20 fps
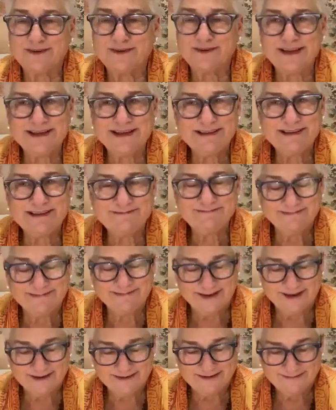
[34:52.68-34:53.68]
well,
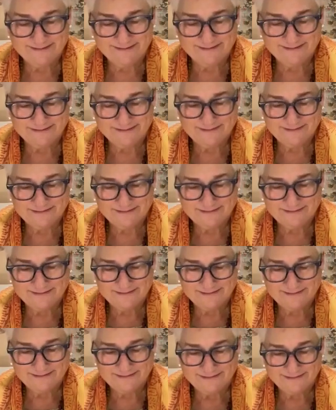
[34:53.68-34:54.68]

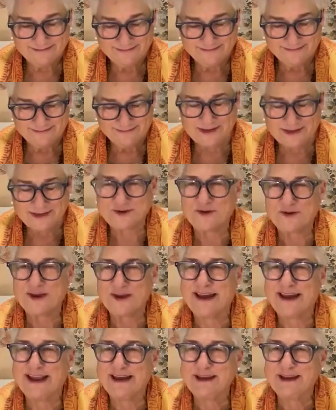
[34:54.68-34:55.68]
as
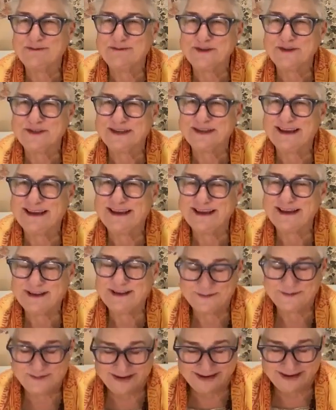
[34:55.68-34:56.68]
Pranananda would say
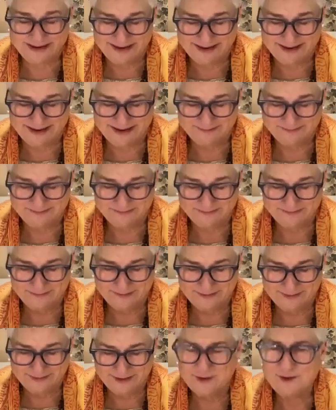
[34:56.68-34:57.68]
to me,
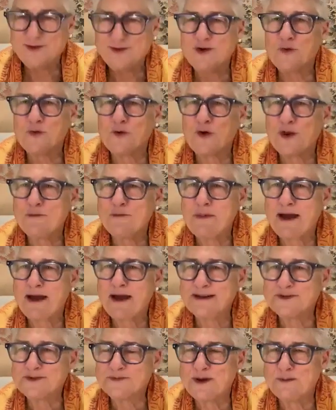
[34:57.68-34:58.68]
don't worry about
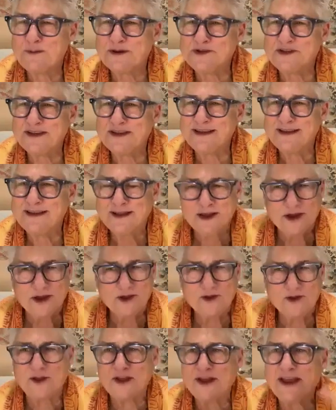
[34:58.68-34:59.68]
it, Swamiji.
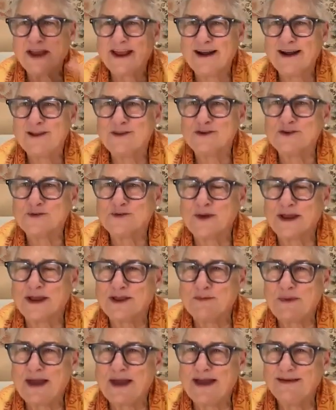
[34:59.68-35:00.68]
You're going to get another swing at
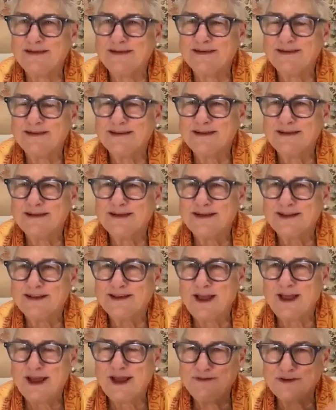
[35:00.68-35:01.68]
the bat.
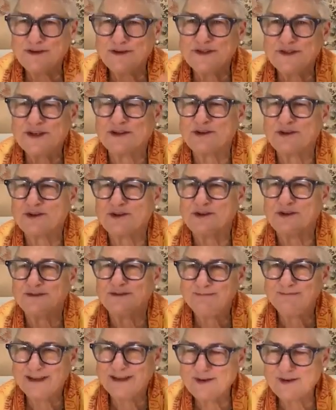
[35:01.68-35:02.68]
Life is cyclical.
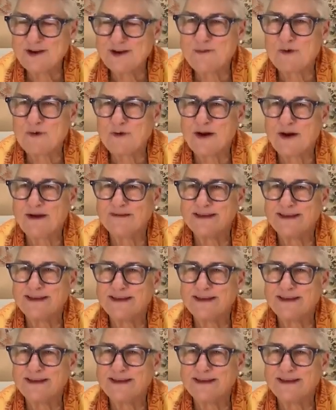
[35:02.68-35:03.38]
It'll come around